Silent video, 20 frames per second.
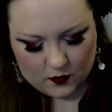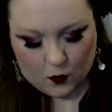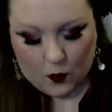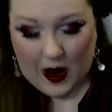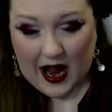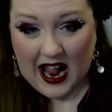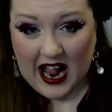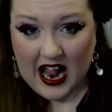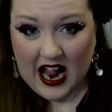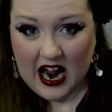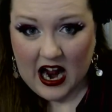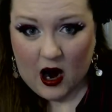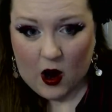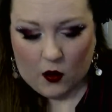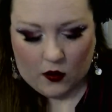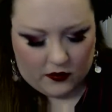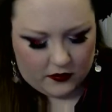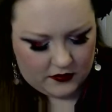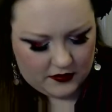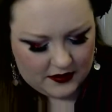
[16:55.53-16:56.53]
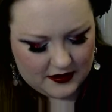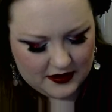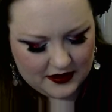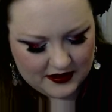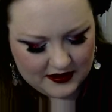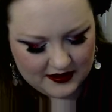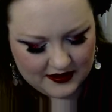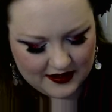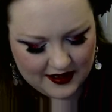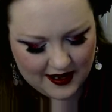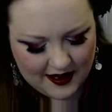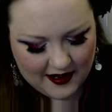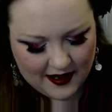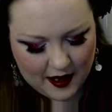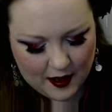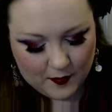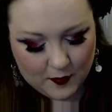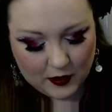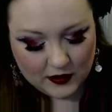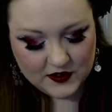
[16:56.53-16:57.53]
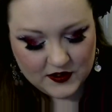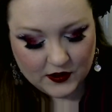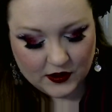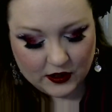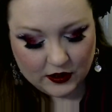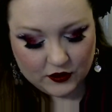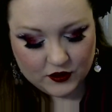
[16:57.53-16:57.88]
wow. I'm also going